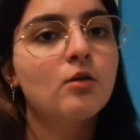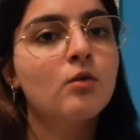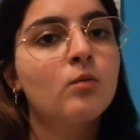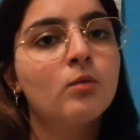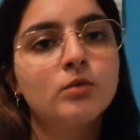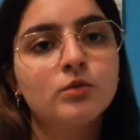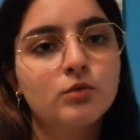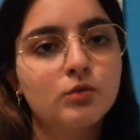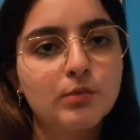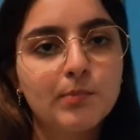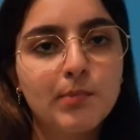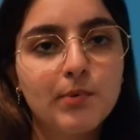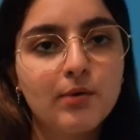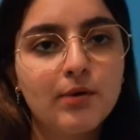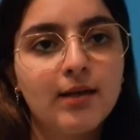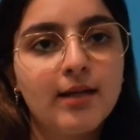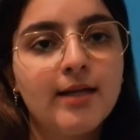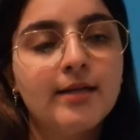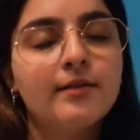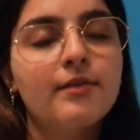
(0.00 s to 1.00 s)
I don't want to
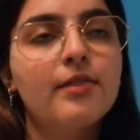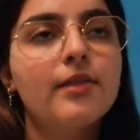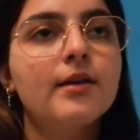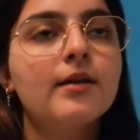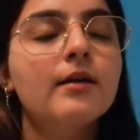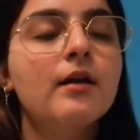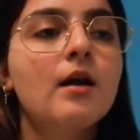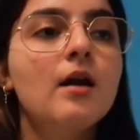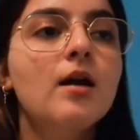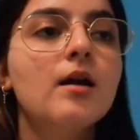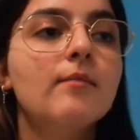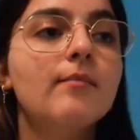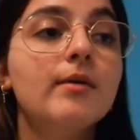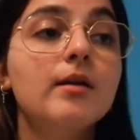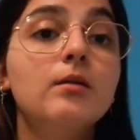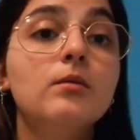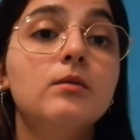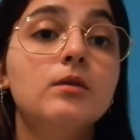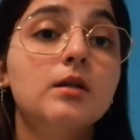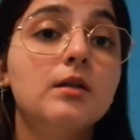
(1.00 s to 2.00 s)
spoil anything,
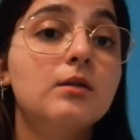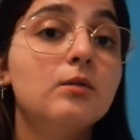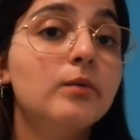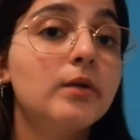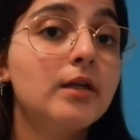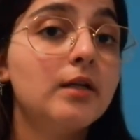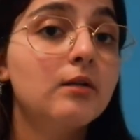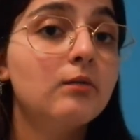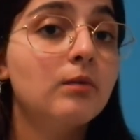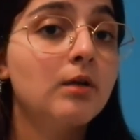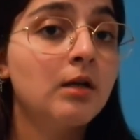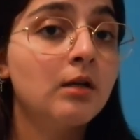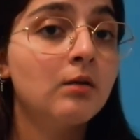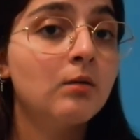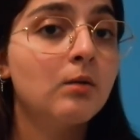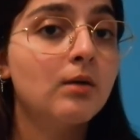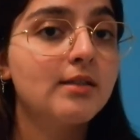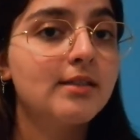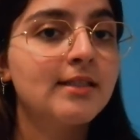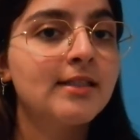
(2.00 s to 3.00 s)
but it
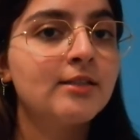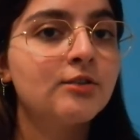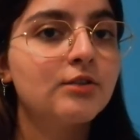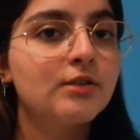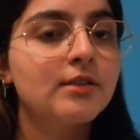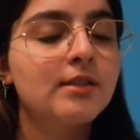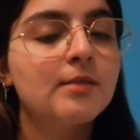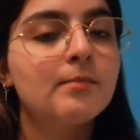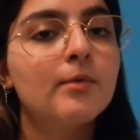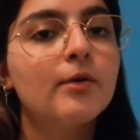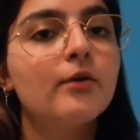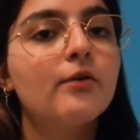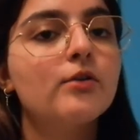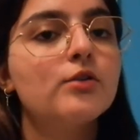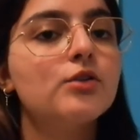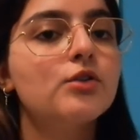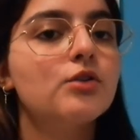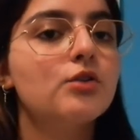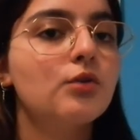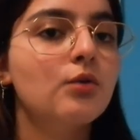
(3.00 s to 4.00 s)
really was interesting
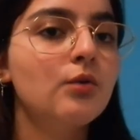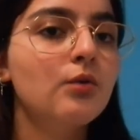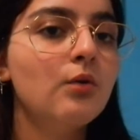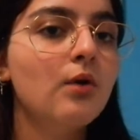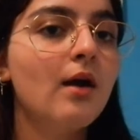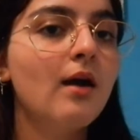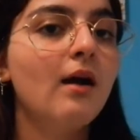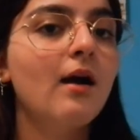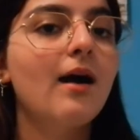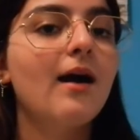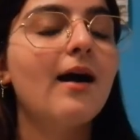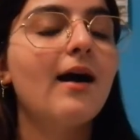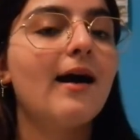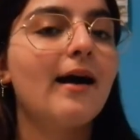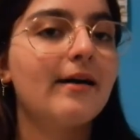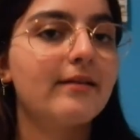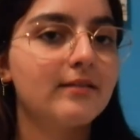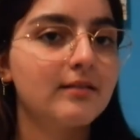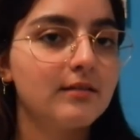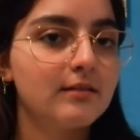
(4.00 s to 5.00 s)
because you
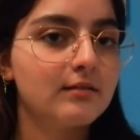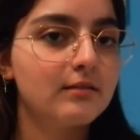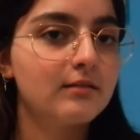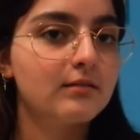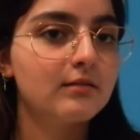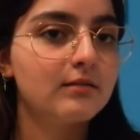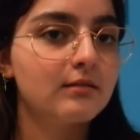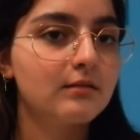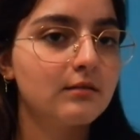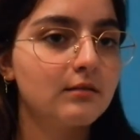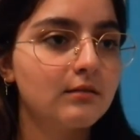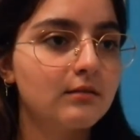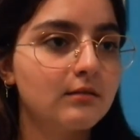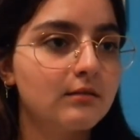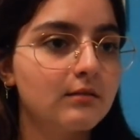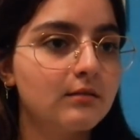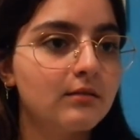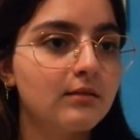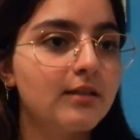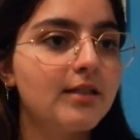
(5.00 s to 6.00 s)
add
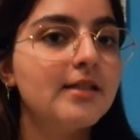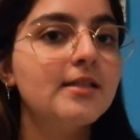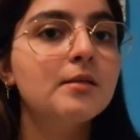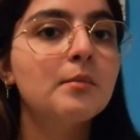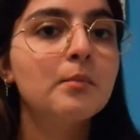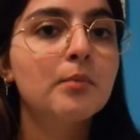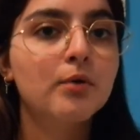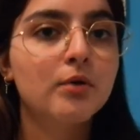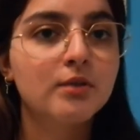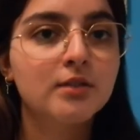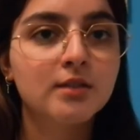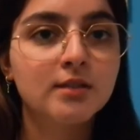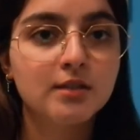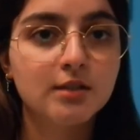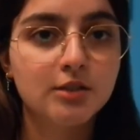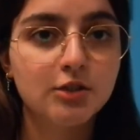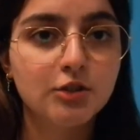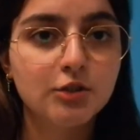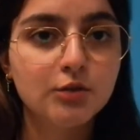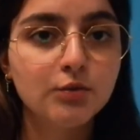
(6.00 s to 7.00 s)
these
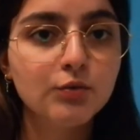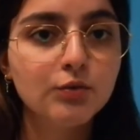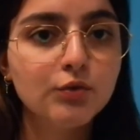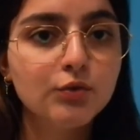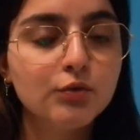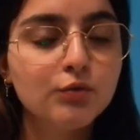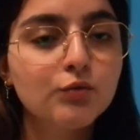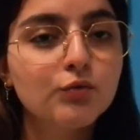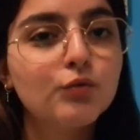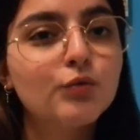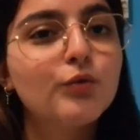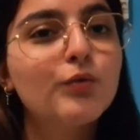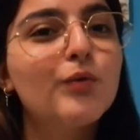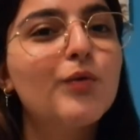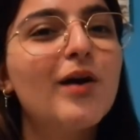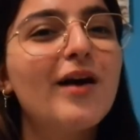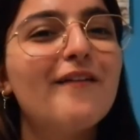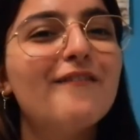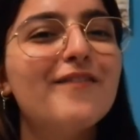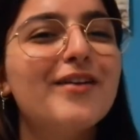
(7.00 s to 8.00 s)
important issues
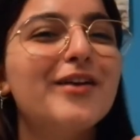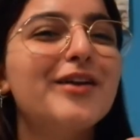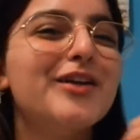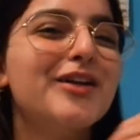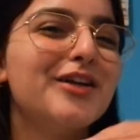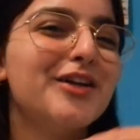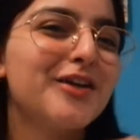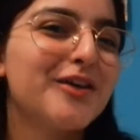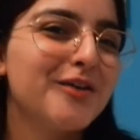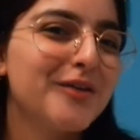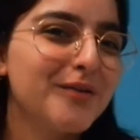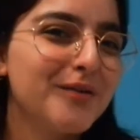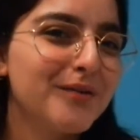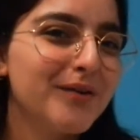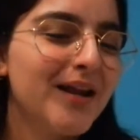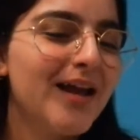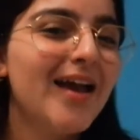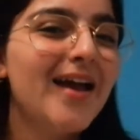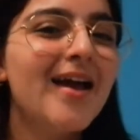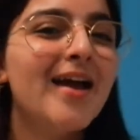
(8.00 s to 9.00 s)
to a very
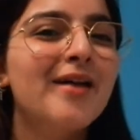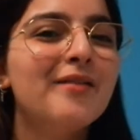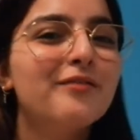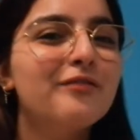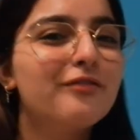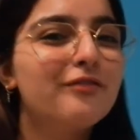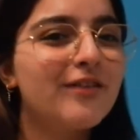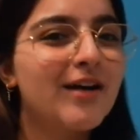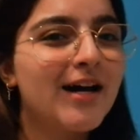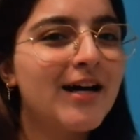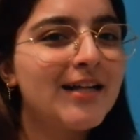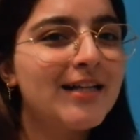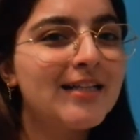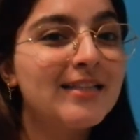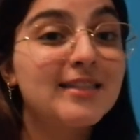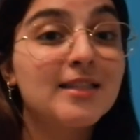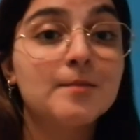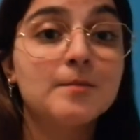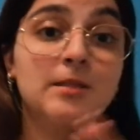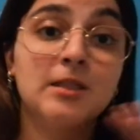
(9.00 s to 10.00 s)
cute and
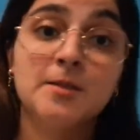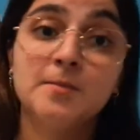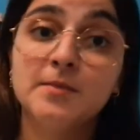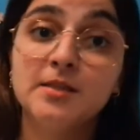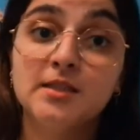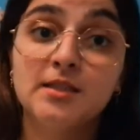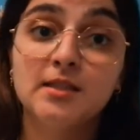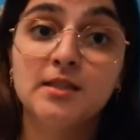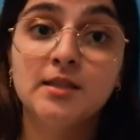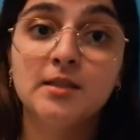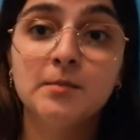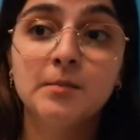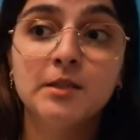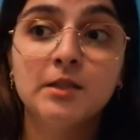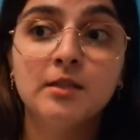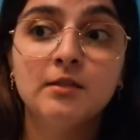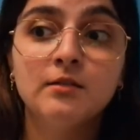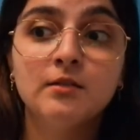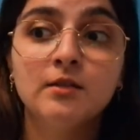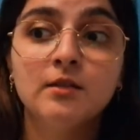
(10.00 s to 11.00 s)
funny, sometimes
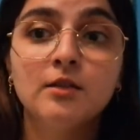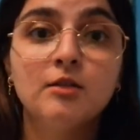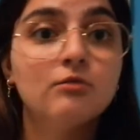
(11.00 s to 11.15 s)
steamy